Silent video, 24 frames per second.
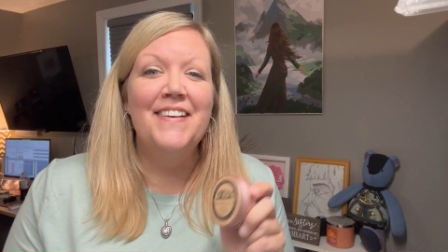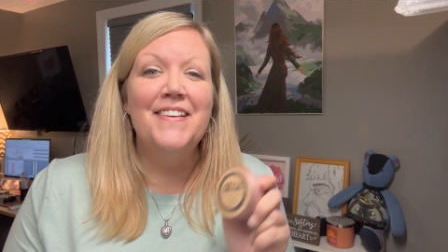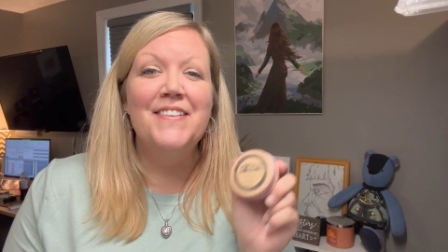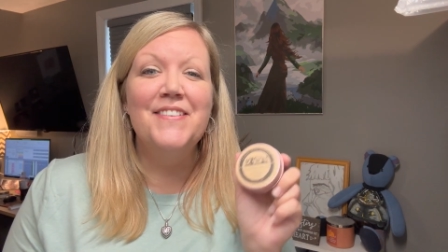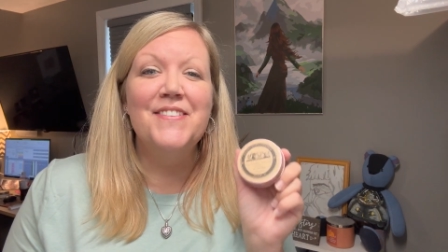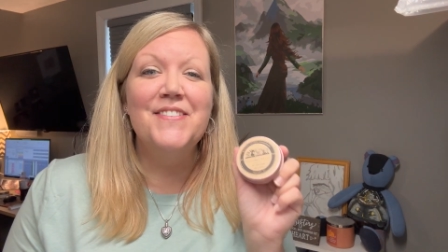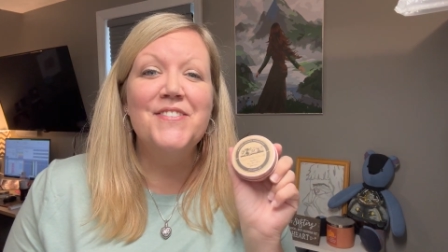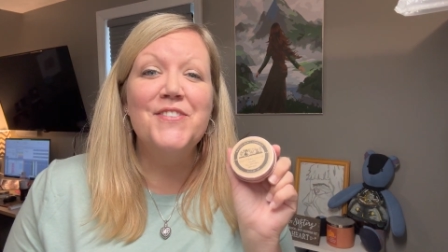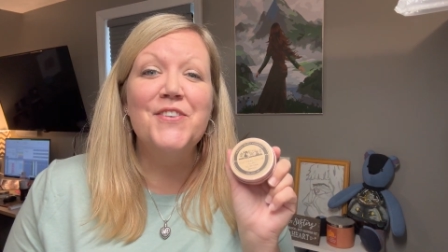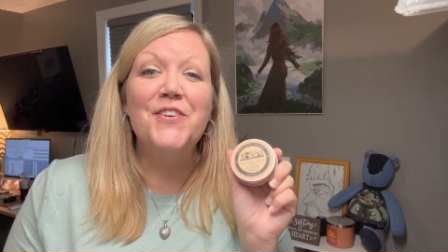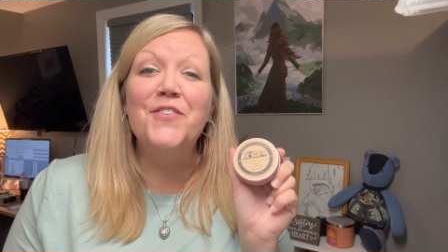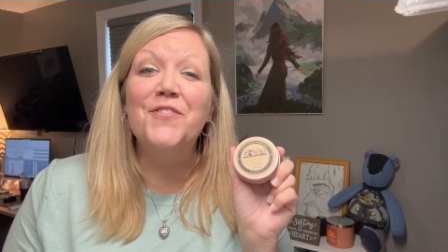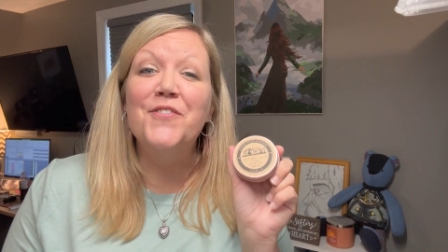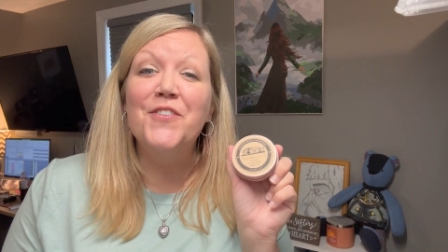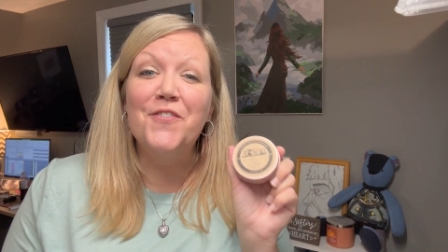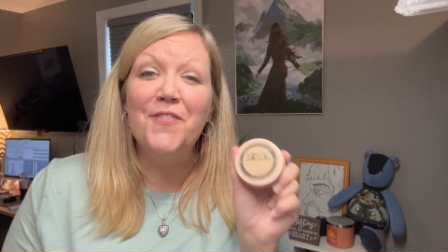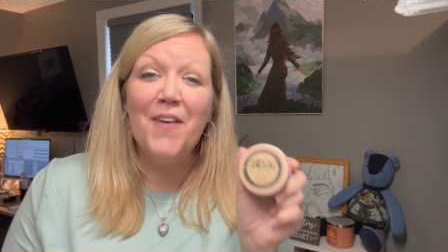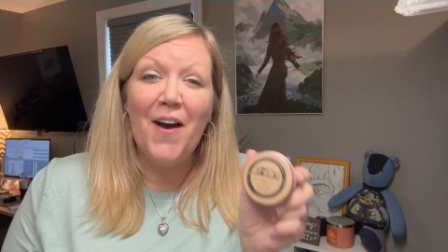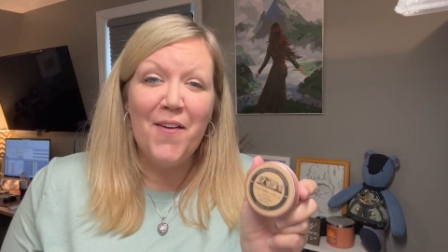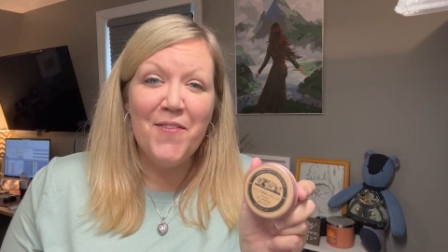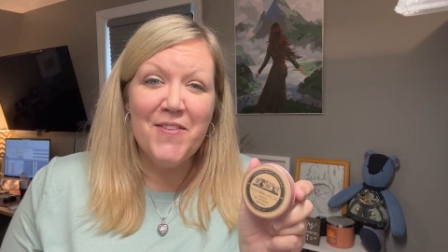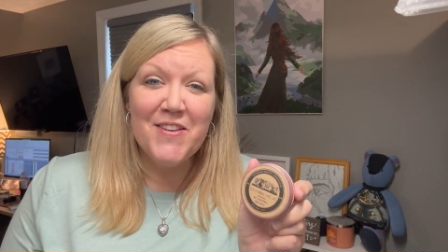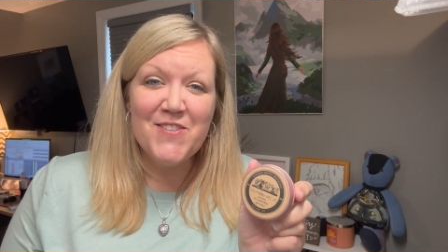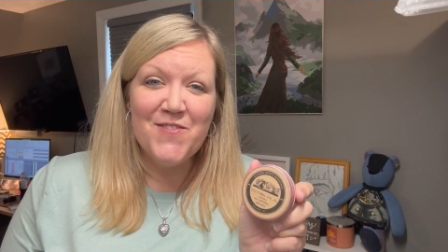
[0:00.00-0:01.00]
So if you
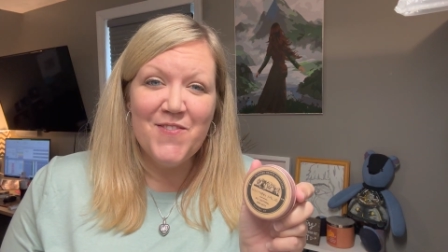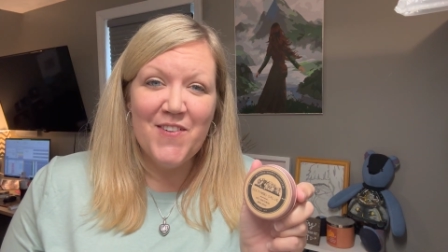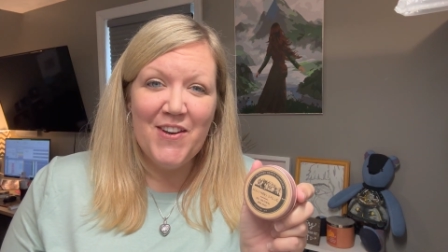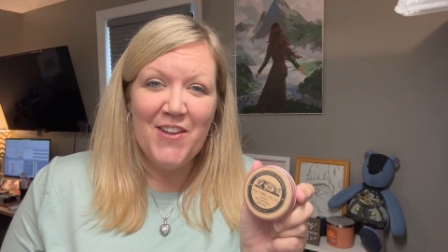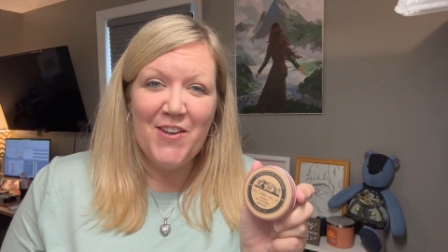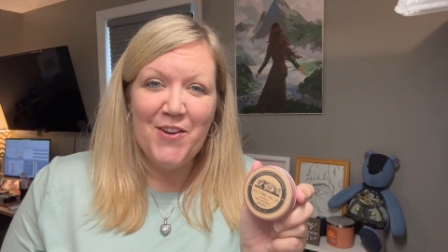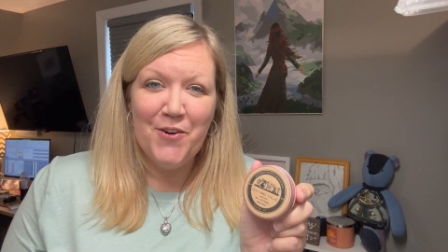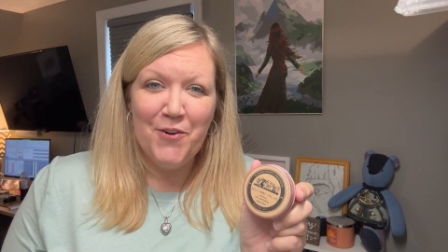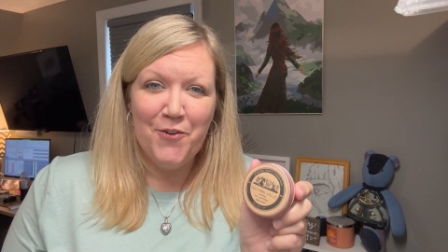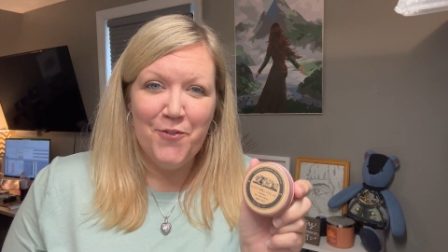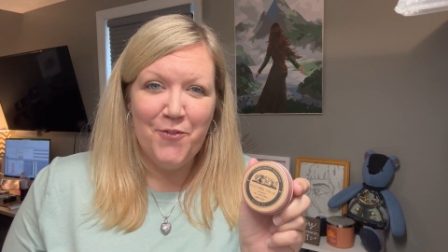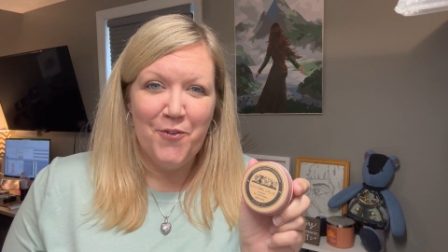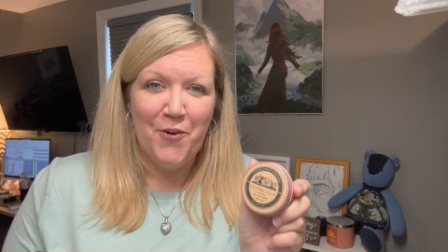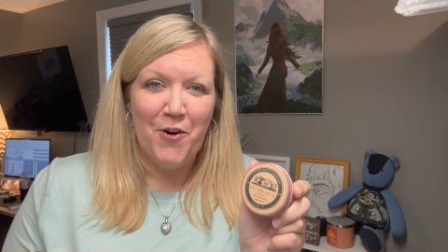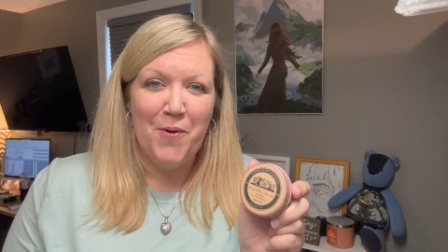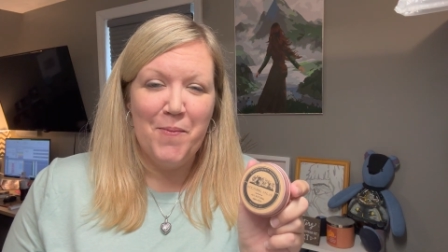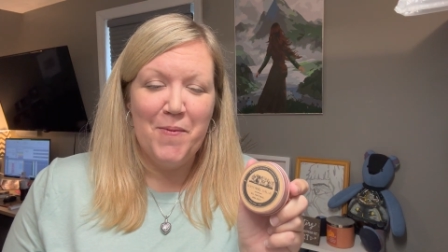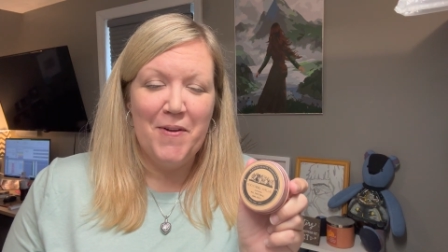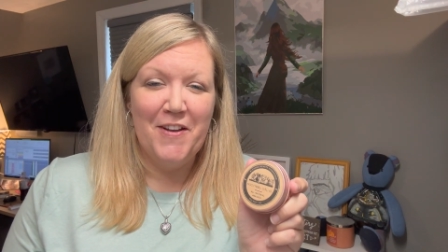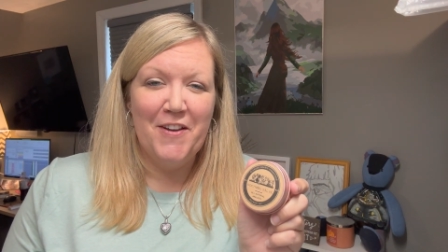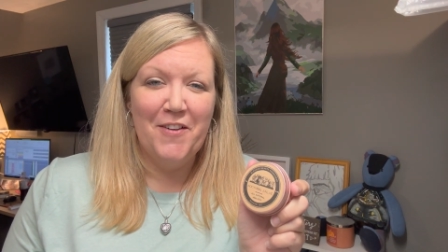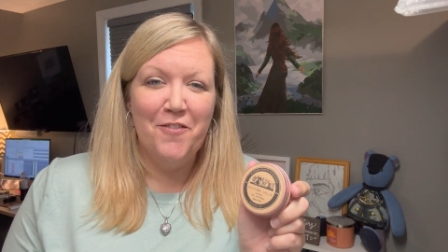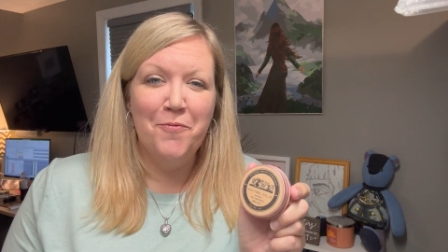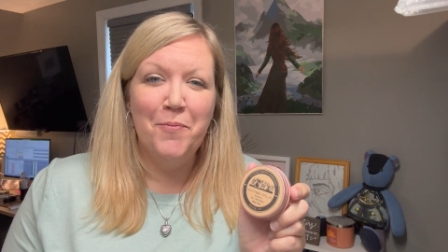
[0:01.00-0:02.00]
found this video
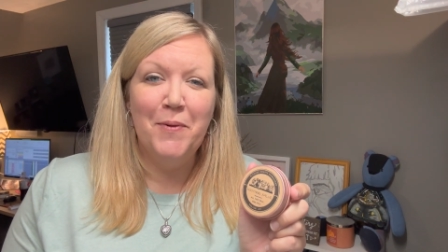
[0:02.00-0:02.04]
informative,